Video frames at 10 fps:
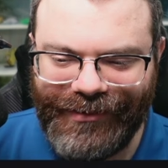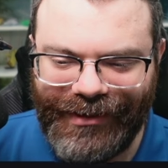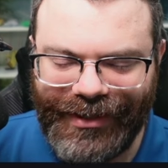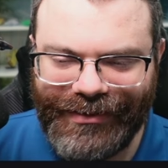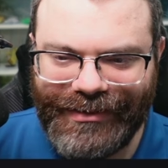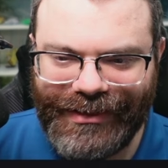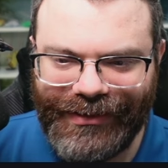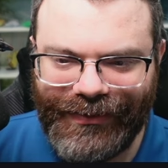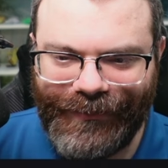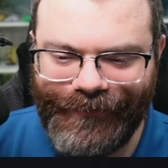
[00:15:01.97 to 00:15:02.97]
R.
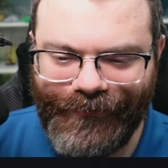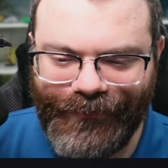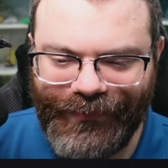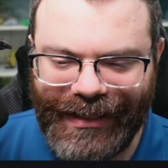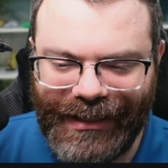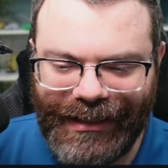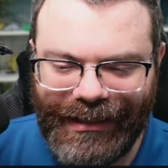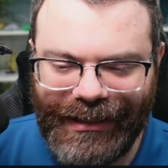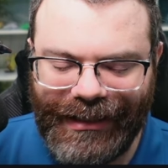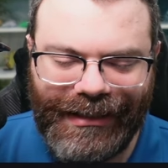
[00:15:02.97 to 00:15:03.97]
So
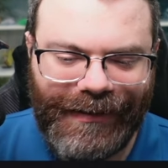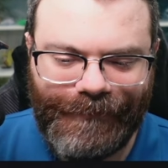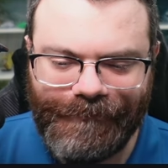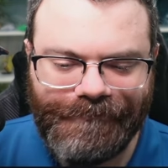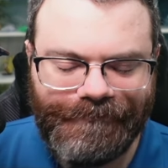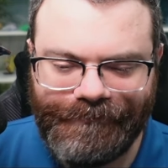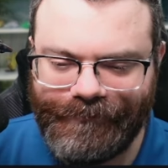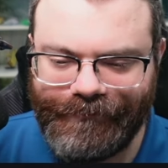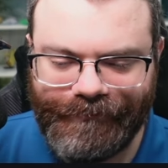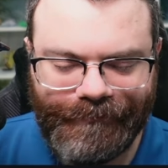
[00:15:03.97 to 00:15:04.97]
um,
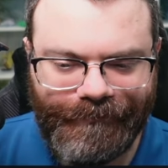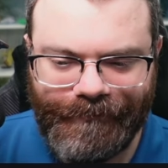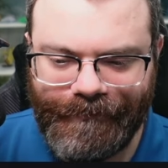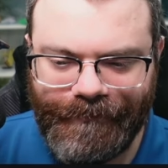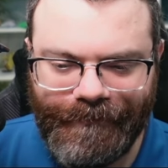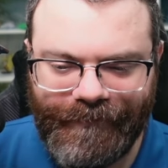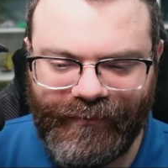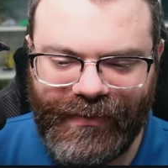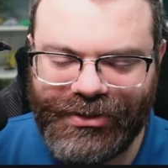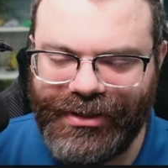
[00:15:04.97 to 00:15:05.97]

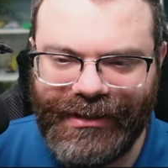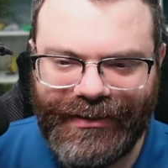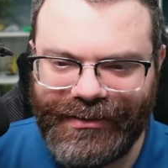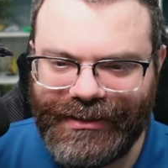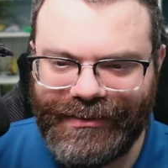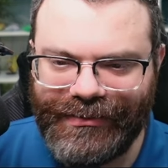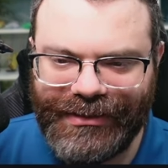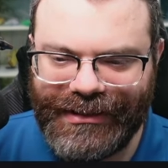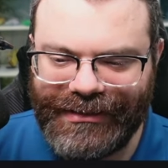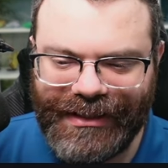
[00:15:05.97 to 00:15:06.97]
surely there's
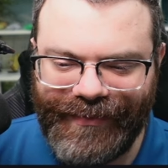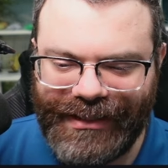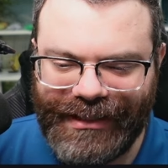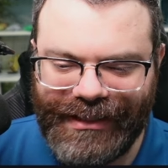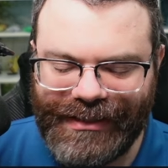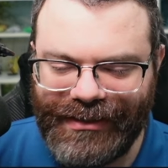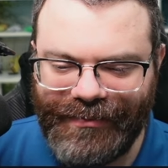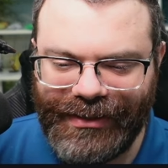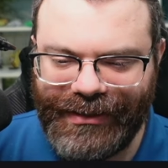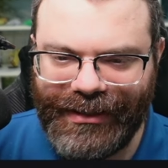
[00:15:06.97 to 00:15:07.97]
just something easy to
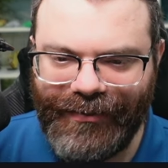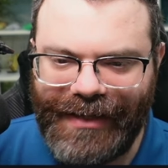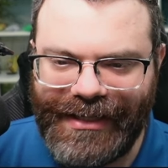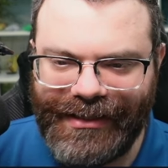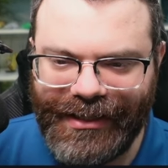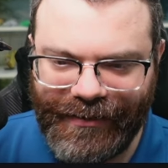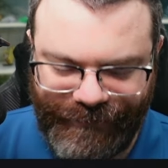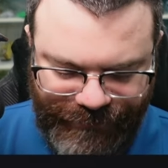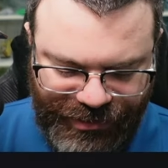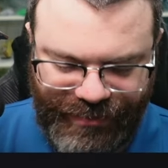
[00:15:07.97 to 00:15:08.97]
put in here. Why am I thinking of
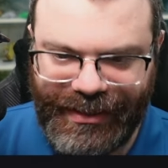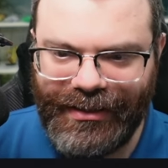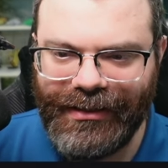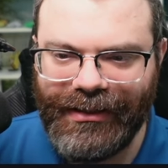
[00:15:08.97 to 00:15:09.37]
Furby?